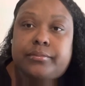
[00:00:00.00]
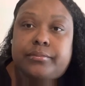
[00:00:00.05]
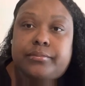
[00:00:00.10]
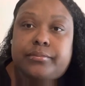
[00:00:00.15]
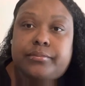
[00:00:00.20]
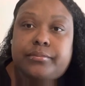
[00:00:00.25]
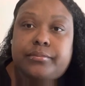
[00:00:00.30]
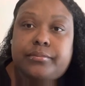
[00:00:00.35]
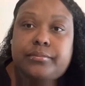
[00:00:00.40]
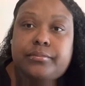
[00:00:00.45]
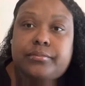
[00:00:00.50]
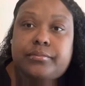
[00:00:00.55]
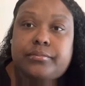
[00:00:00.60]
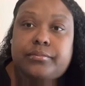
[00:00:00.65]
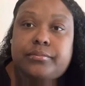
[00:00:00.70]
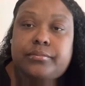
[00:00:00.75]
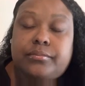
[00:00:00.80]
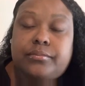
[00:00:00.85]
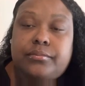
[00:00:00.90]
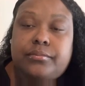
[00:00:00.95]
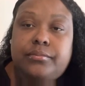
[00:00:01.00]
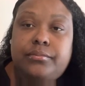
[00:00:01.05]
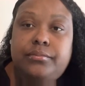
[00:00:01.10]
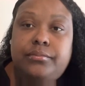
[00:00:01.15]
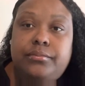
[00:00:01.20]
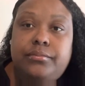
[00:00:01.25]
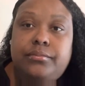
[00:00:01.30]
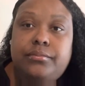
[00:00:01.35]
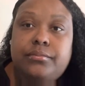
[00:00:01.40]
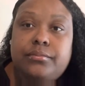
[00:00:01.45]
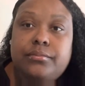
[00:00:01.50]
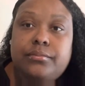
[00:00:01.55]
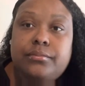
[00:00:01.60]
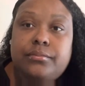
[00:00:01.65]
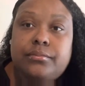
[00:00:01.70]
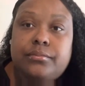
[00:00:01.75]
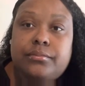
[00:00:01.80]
[no speech]